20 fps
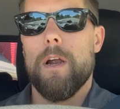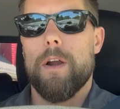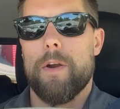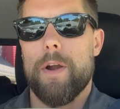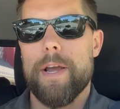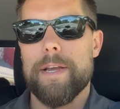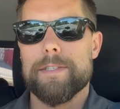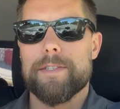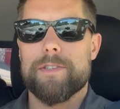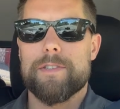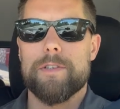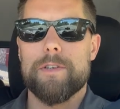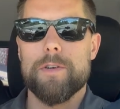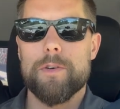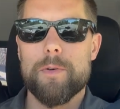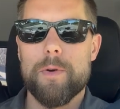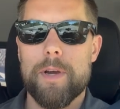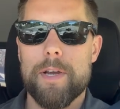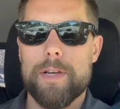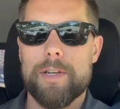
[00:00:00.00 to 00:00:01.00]
All right,
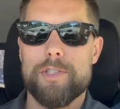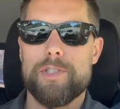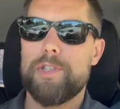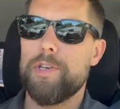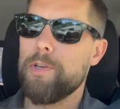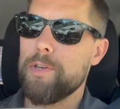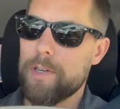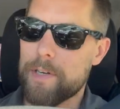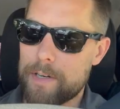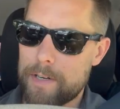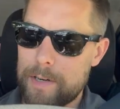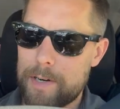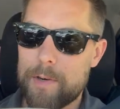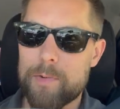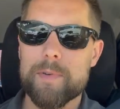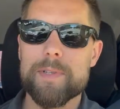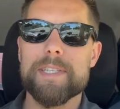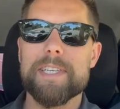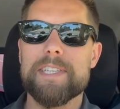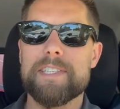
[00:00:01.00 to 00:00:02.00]
so Tudor
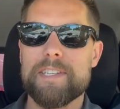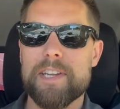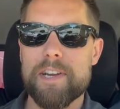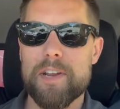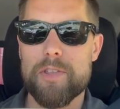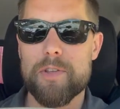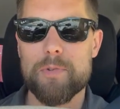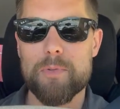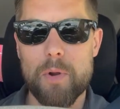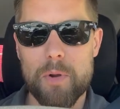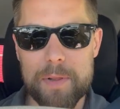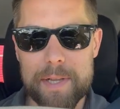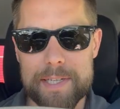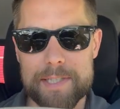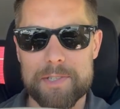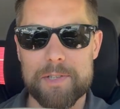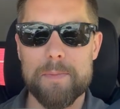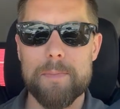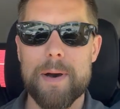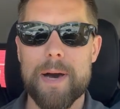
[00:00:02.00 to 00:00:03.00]
released another
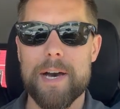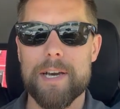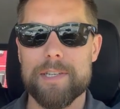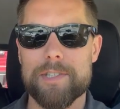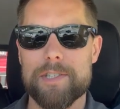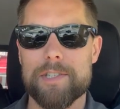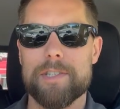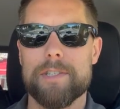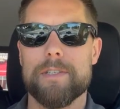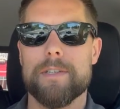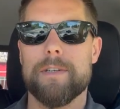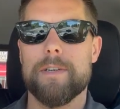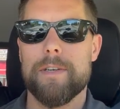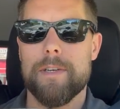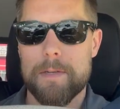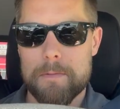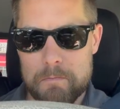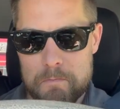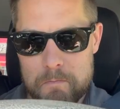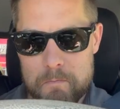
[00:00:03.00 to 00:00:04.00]
Rolex homage.
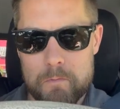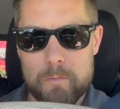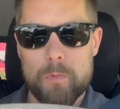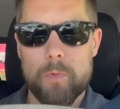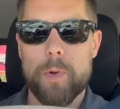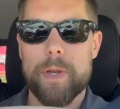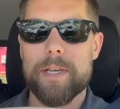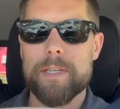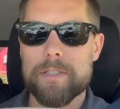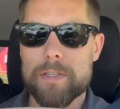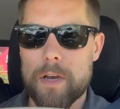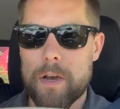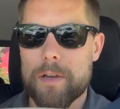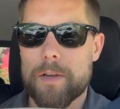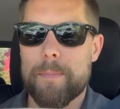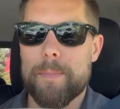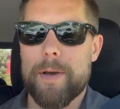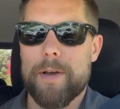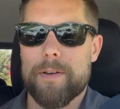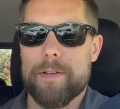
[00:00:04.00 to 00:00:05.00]
We can
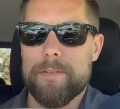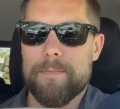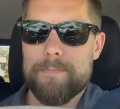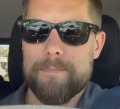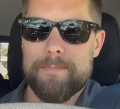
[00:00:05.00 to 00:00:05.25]
talk about it.